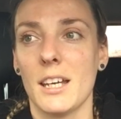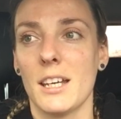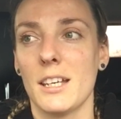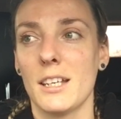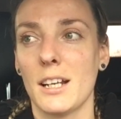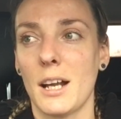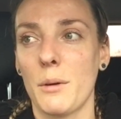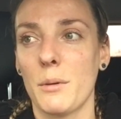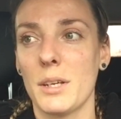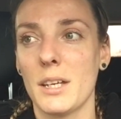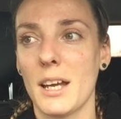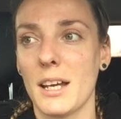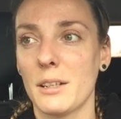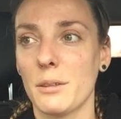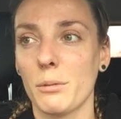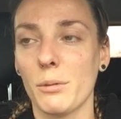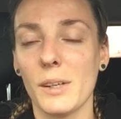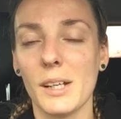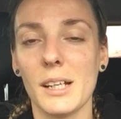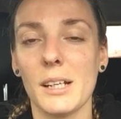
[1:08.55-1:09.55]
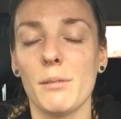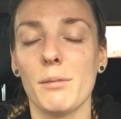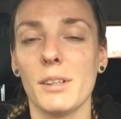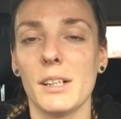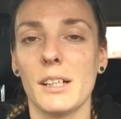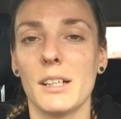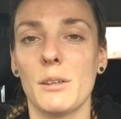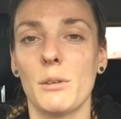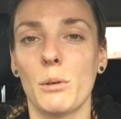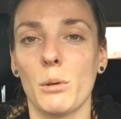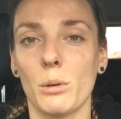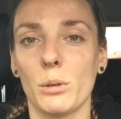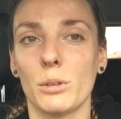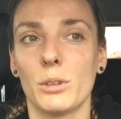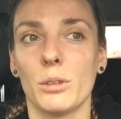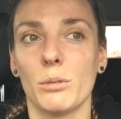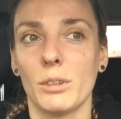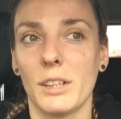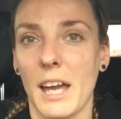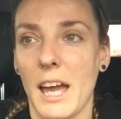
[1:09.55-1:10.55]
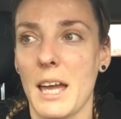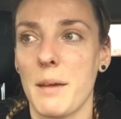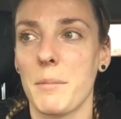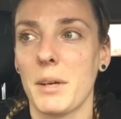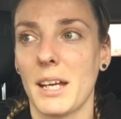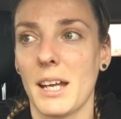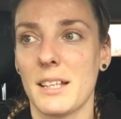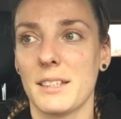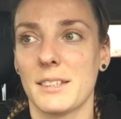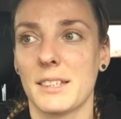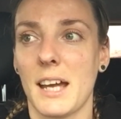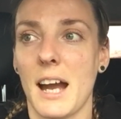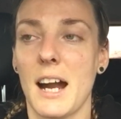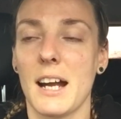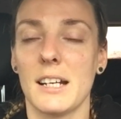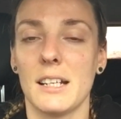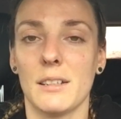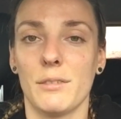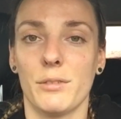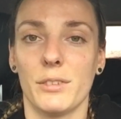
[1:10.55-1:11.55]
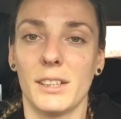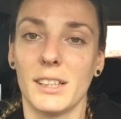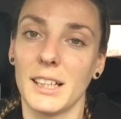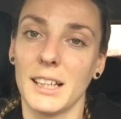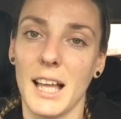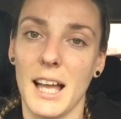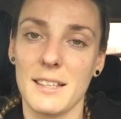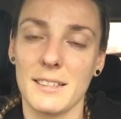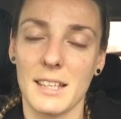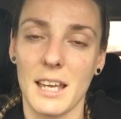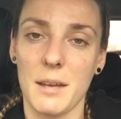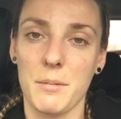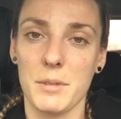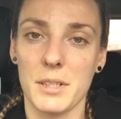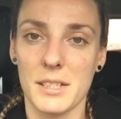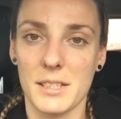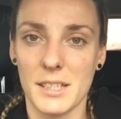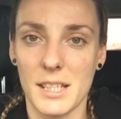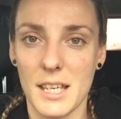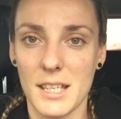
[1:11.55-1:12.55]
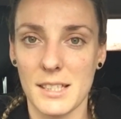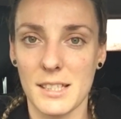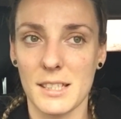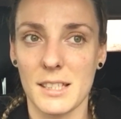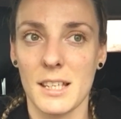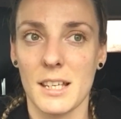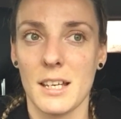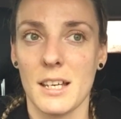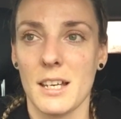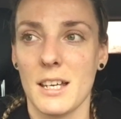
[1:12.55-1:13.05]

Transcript: You know, he had a really, really good game against Cardiff in the last game of the season.